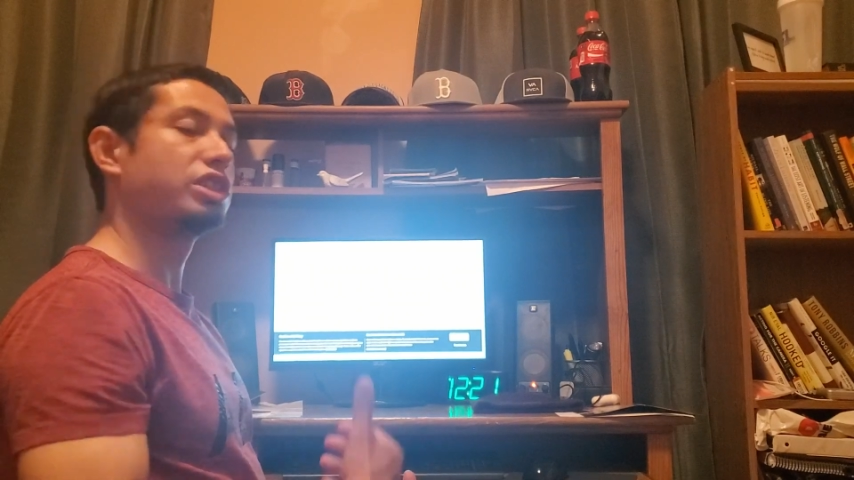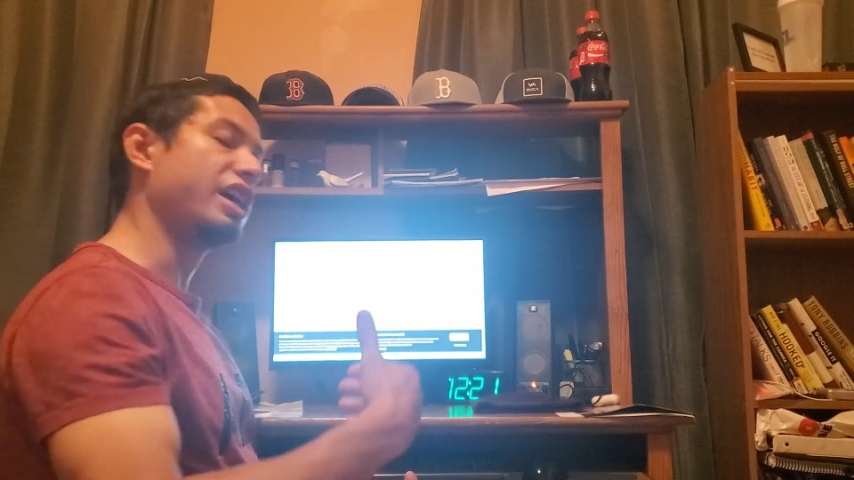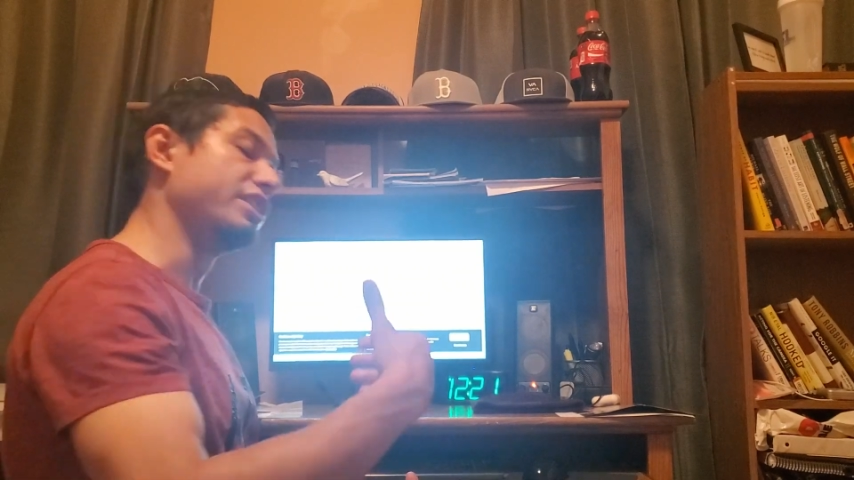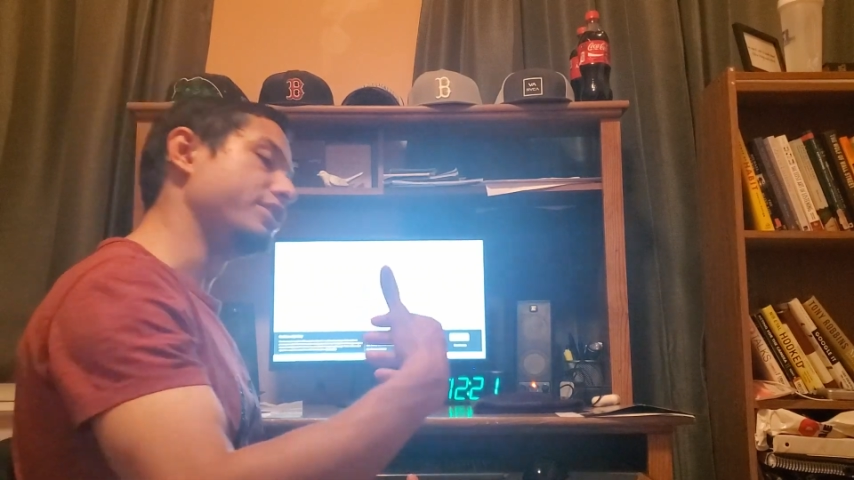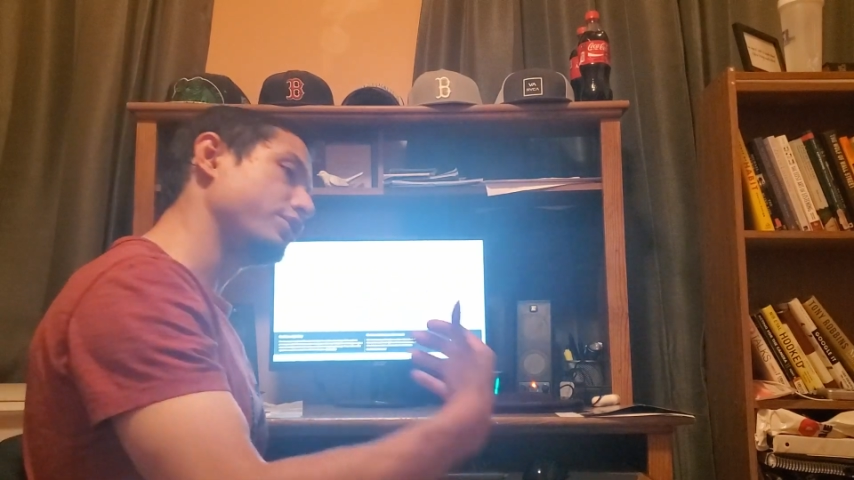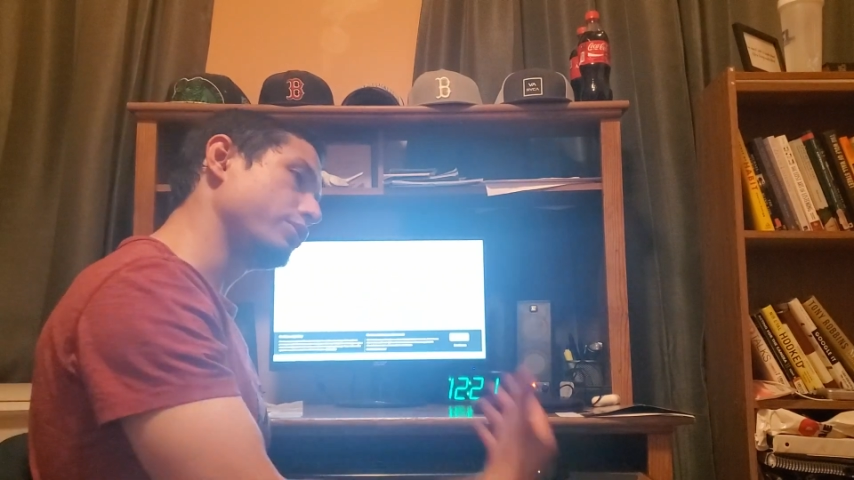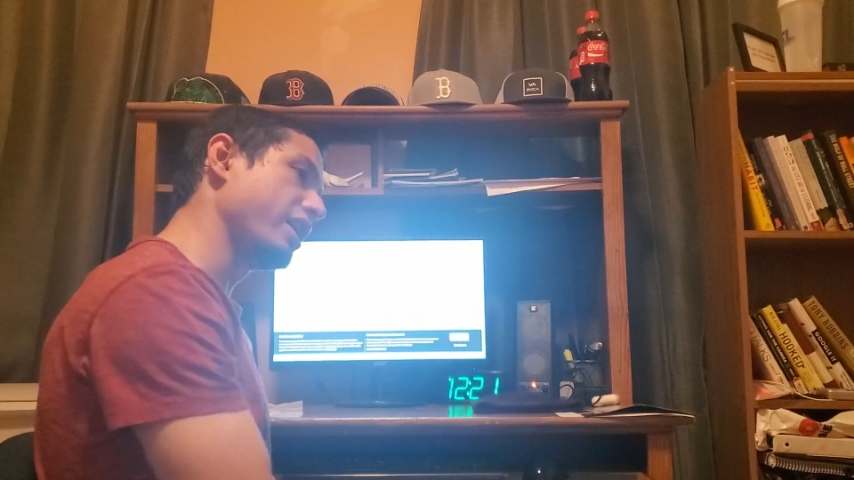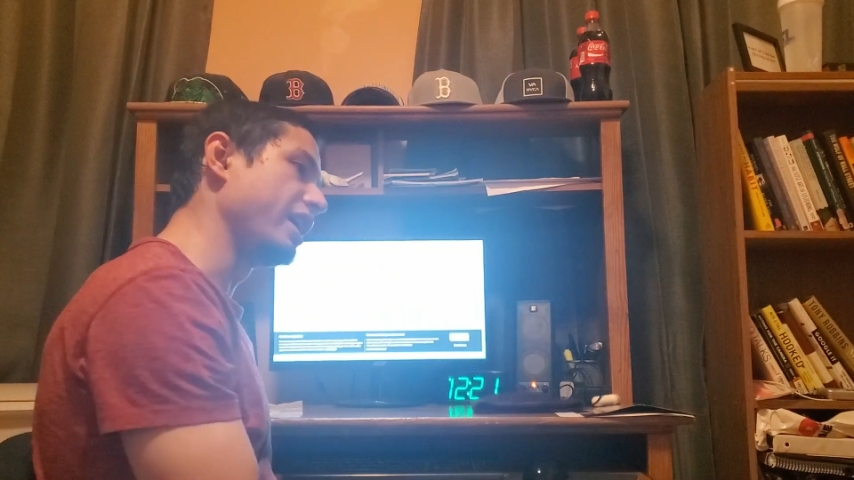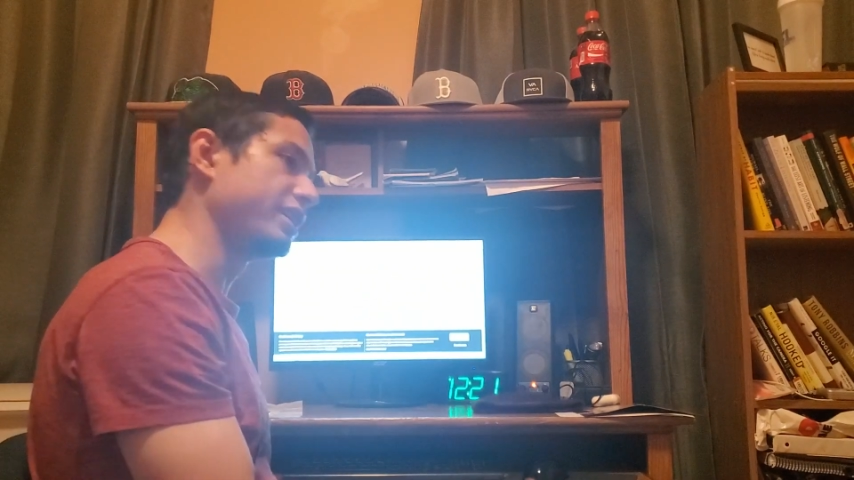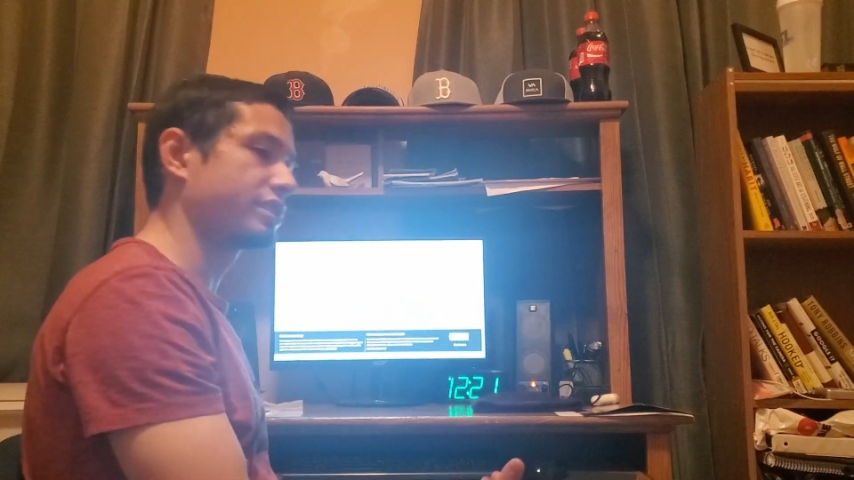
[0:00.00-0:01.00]
had
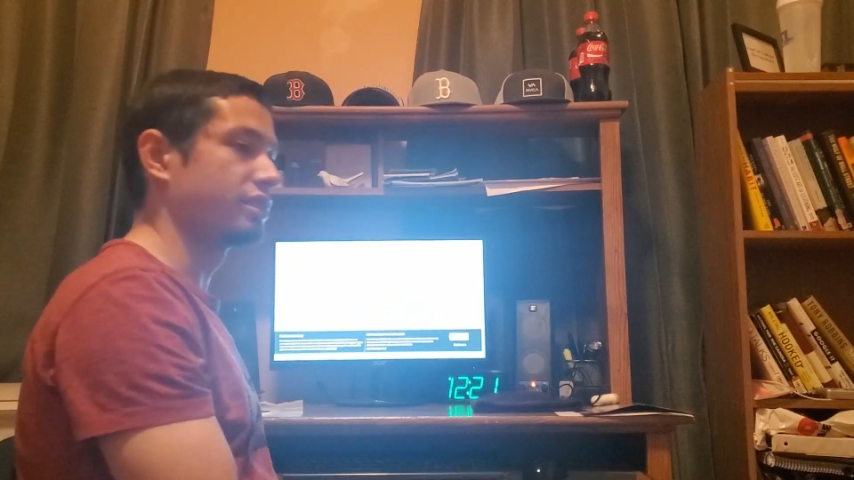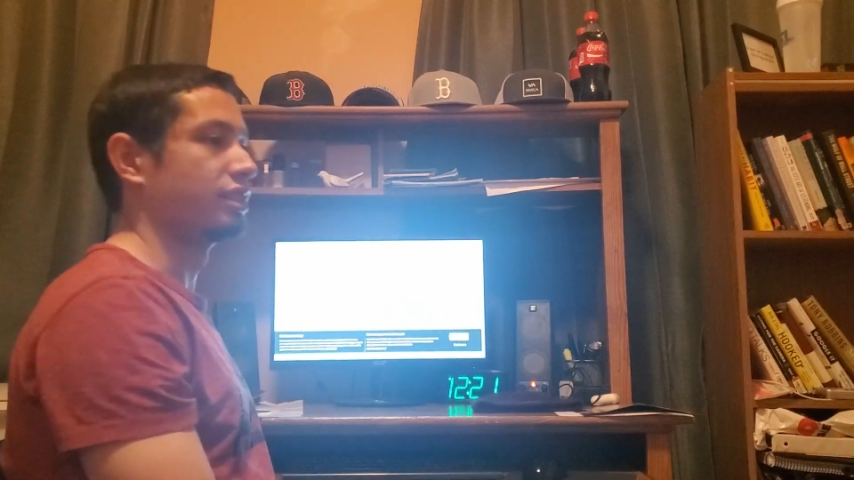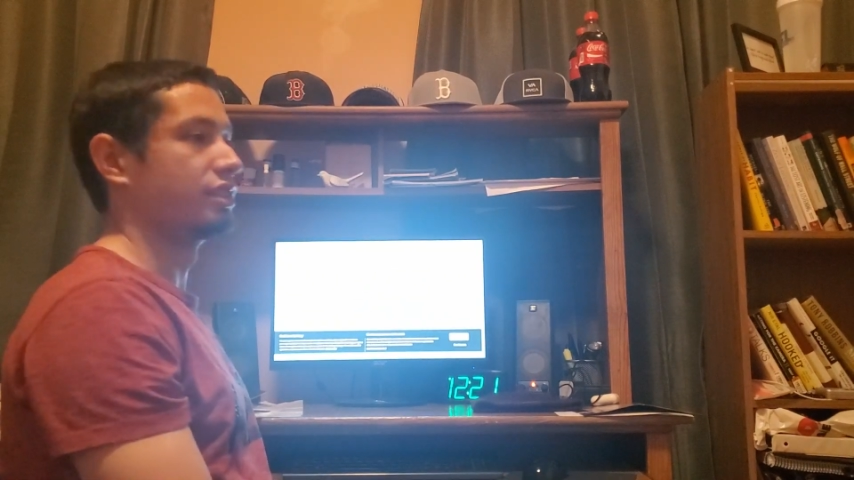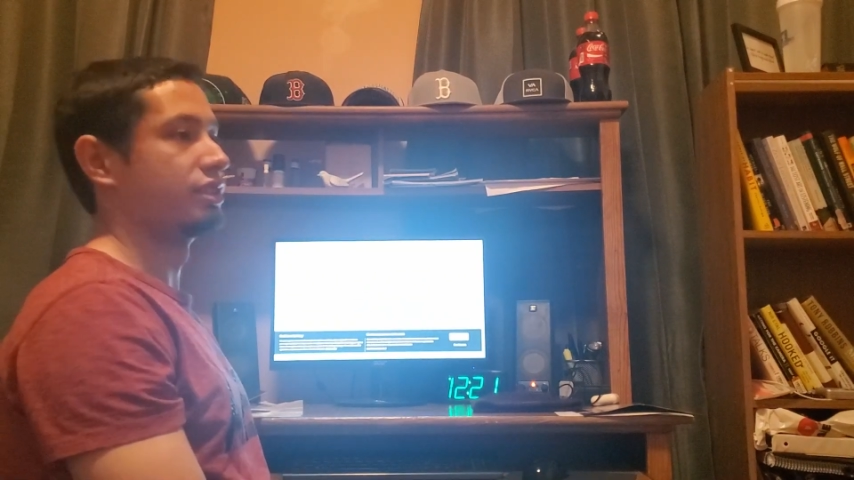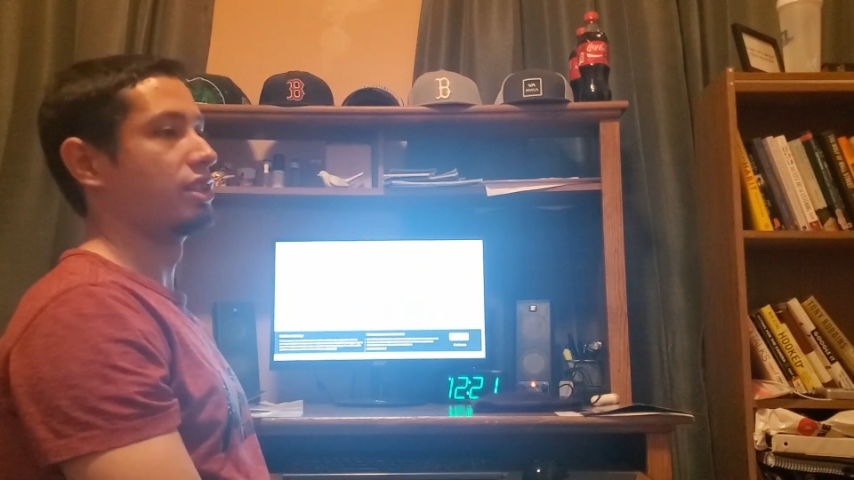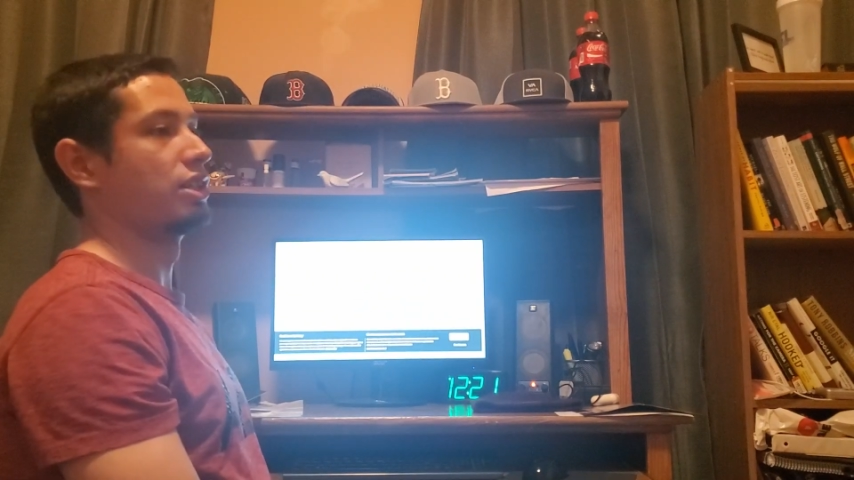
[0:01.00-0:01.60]
tracked and